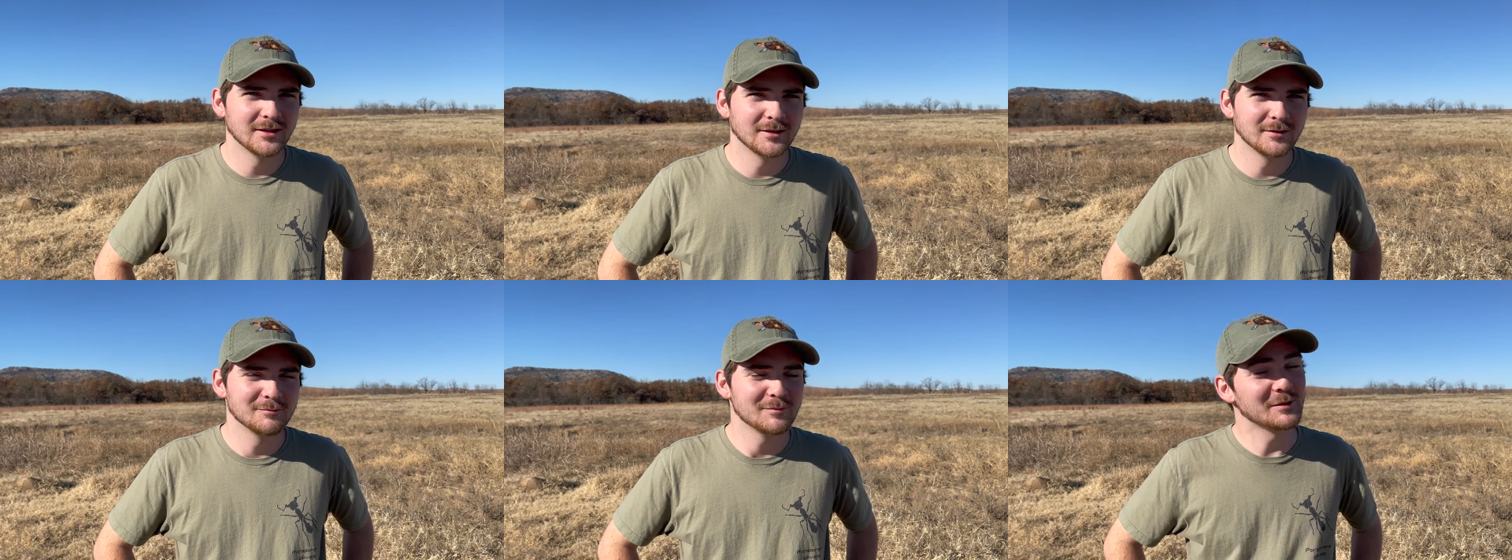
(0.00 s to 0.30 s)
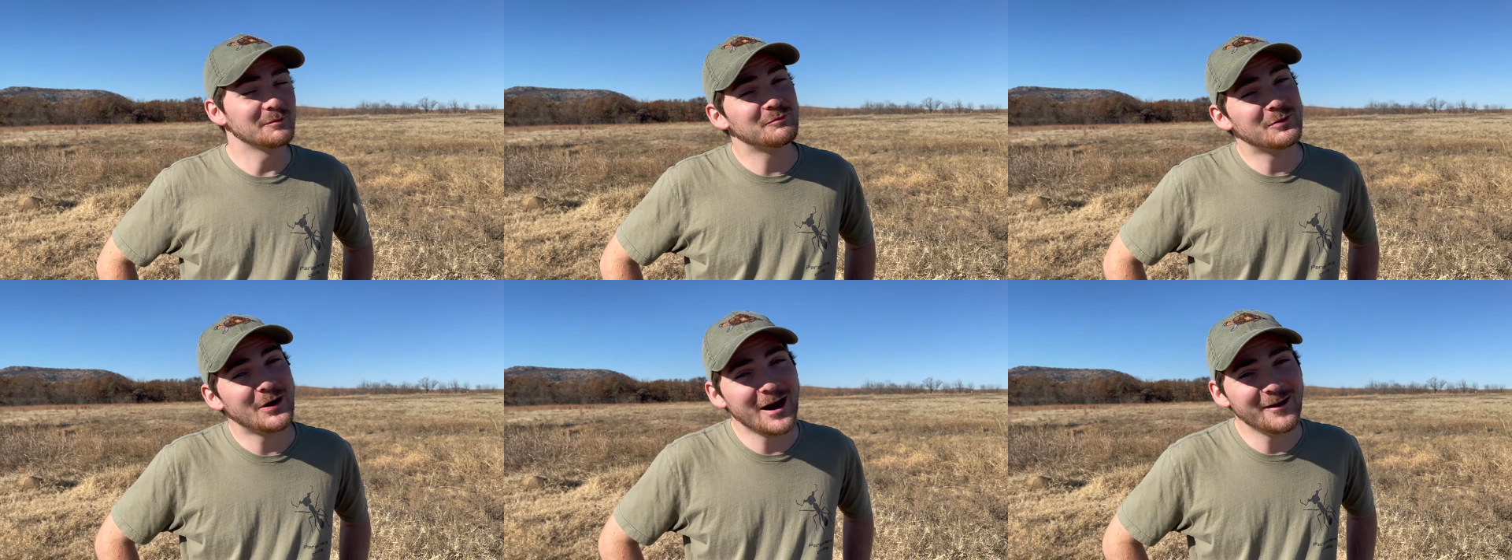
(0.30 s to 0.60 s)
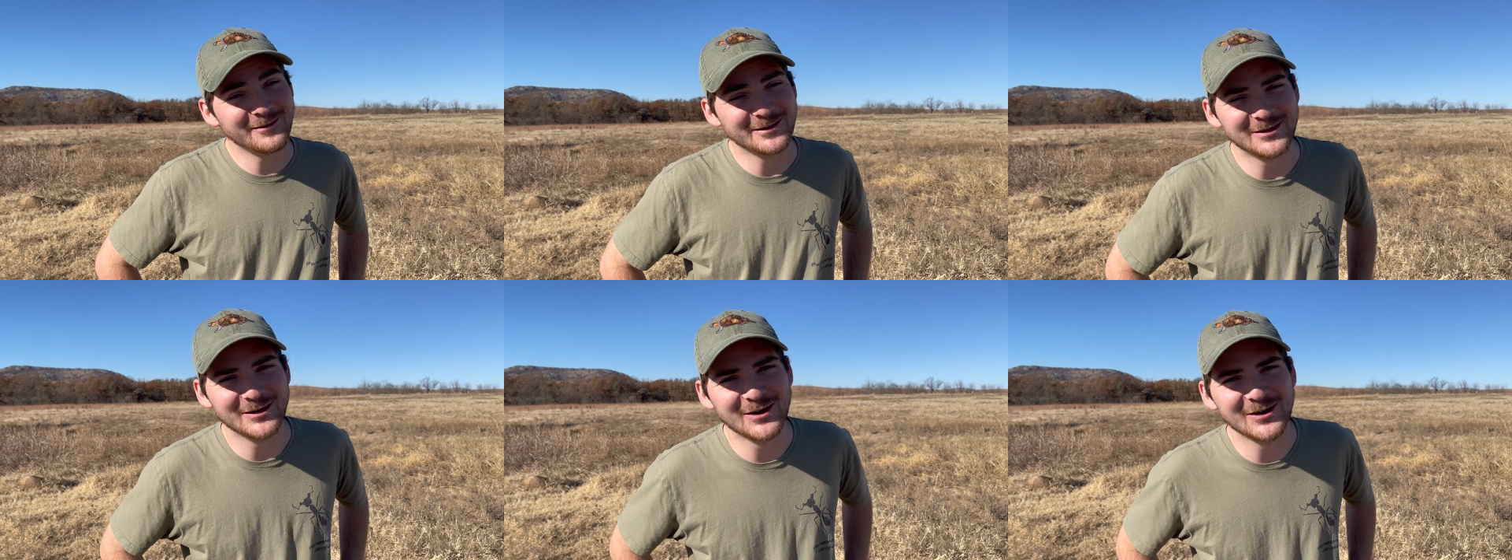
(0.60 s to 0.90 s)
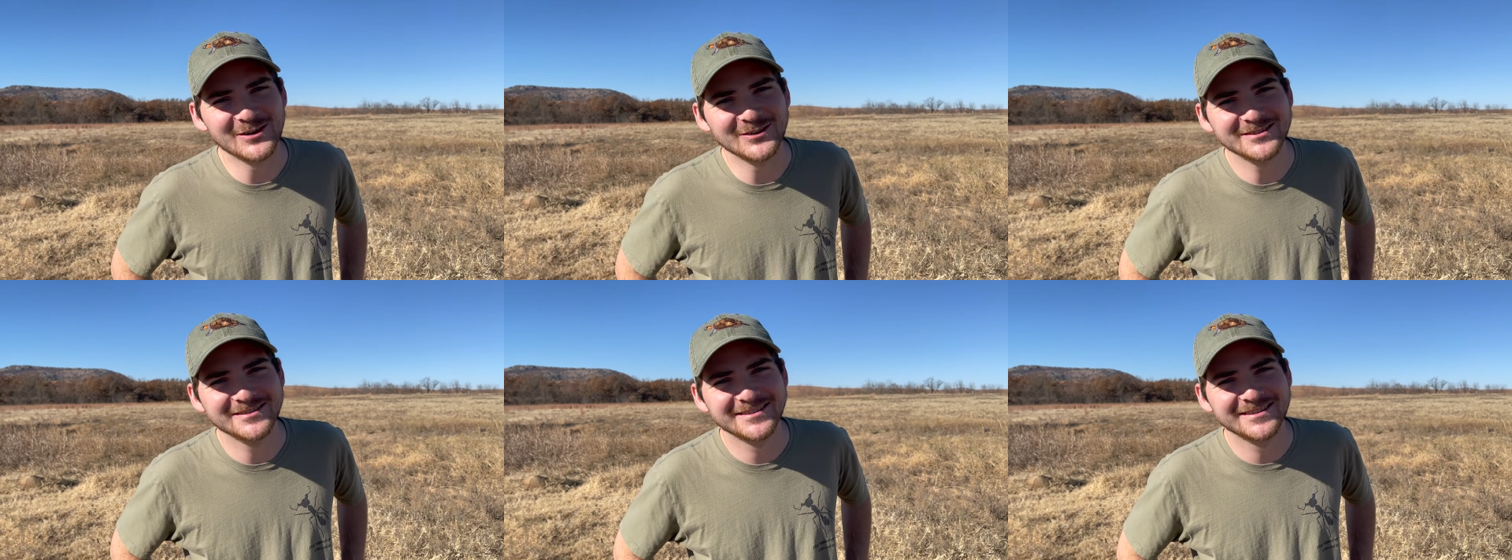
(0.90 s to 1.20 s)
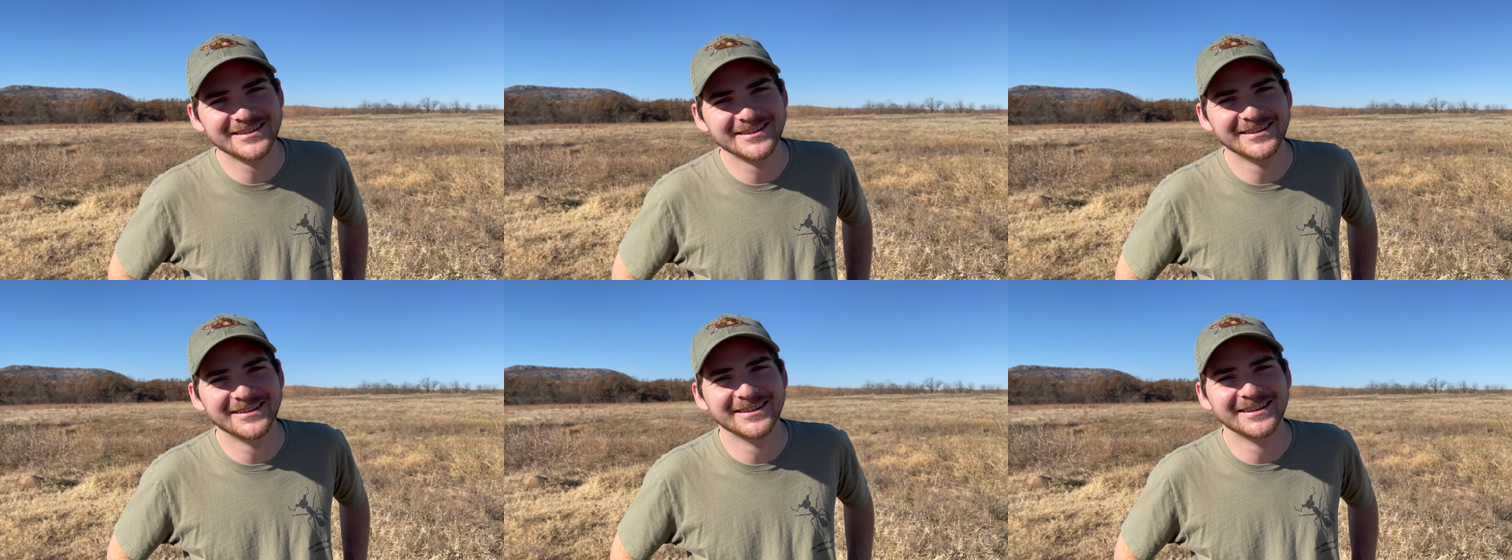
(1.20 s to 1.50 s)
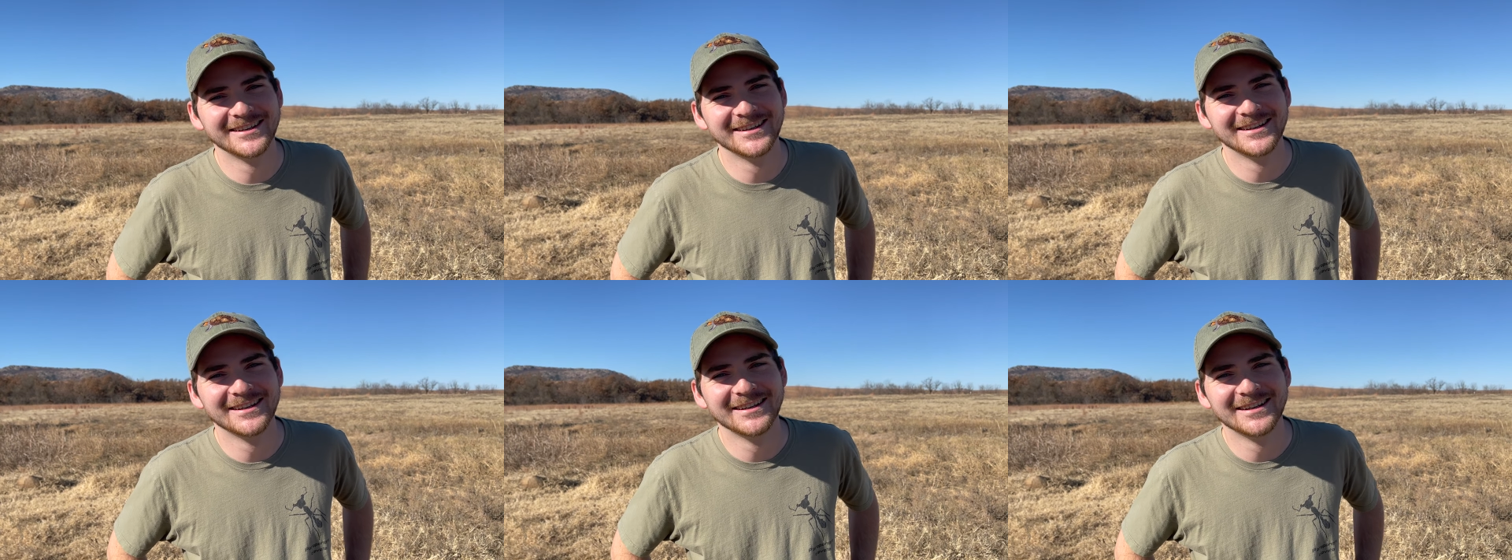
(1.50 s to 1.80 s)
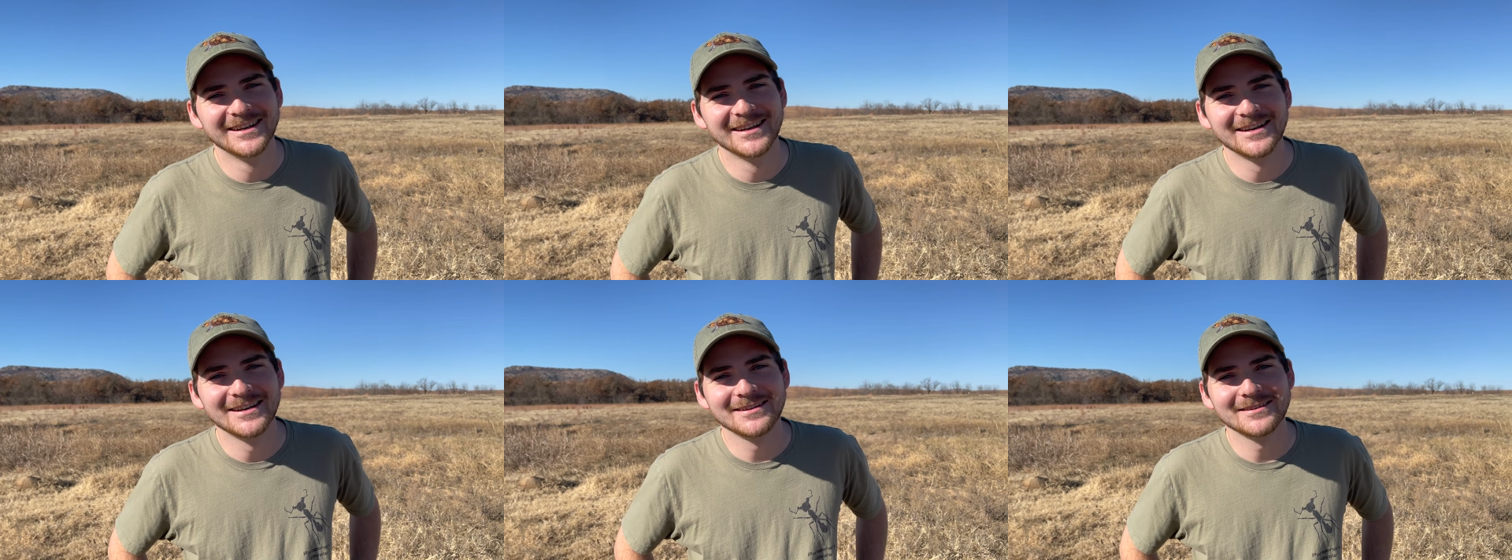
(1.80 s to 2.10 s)
but prairie dogs.
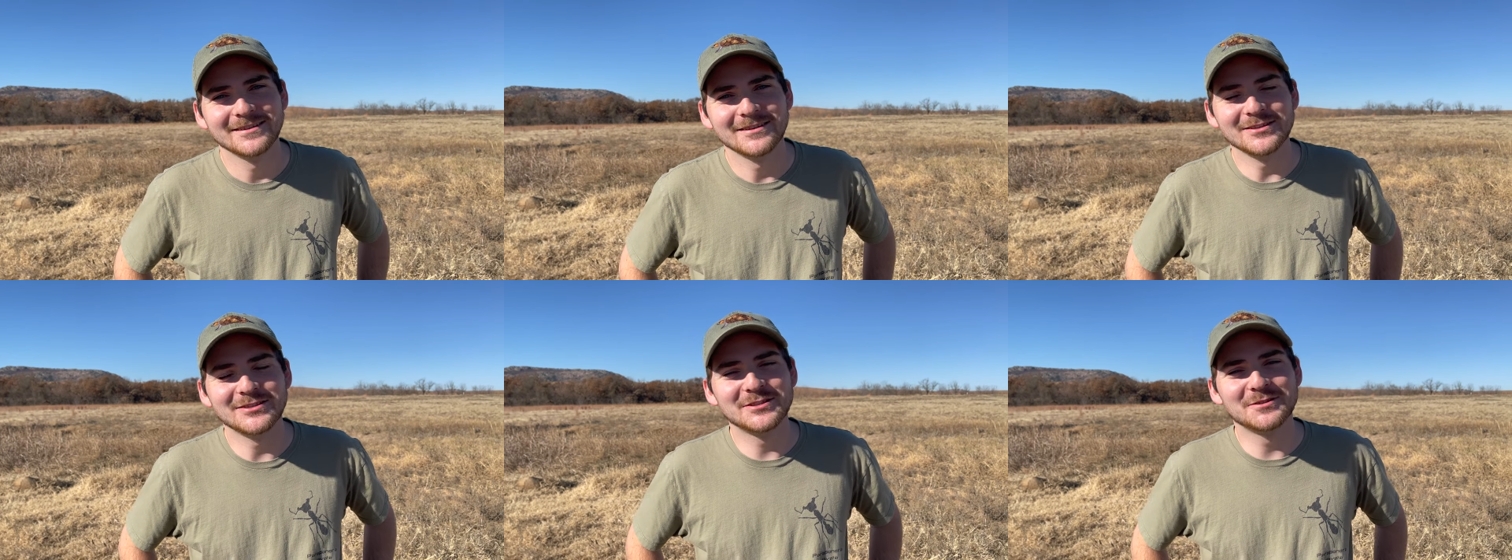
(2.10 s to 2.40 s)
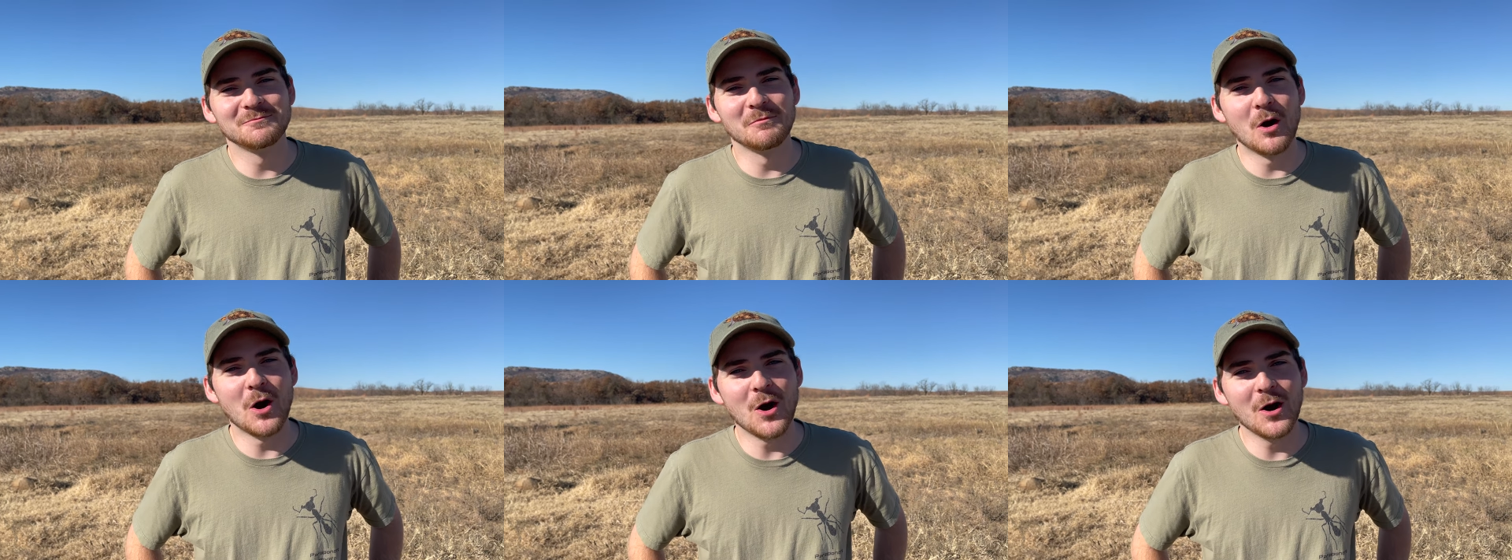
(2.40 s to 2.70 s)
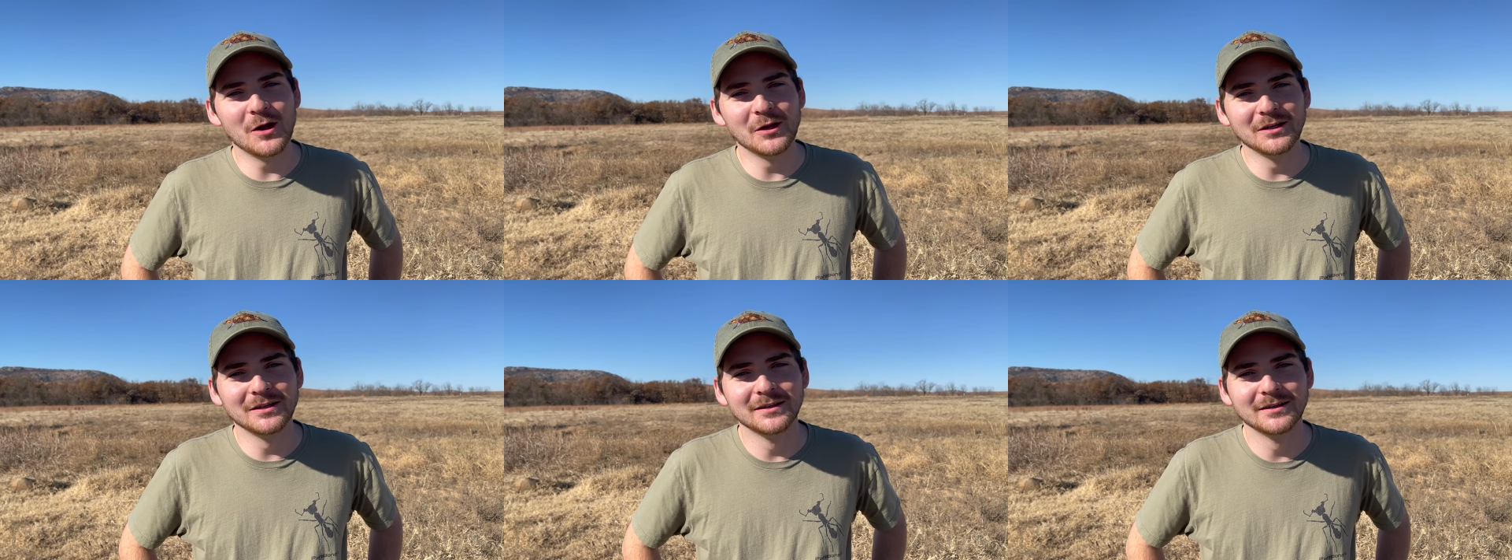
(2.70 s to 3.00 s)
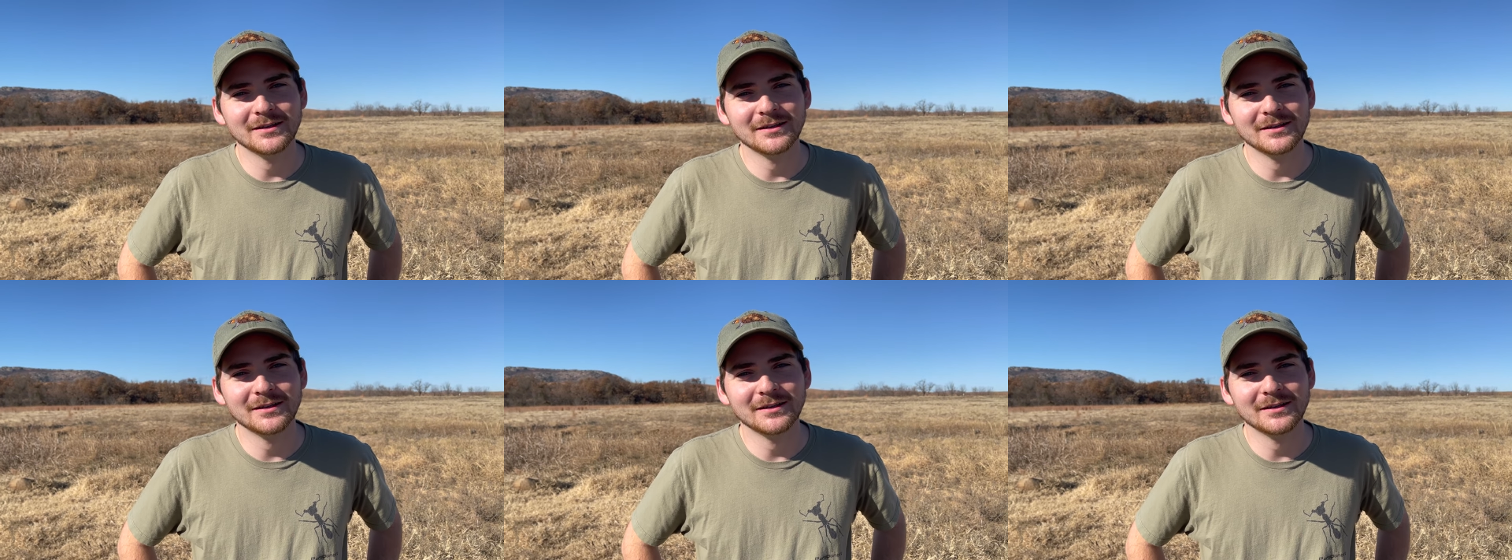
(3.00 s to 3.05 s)
The small,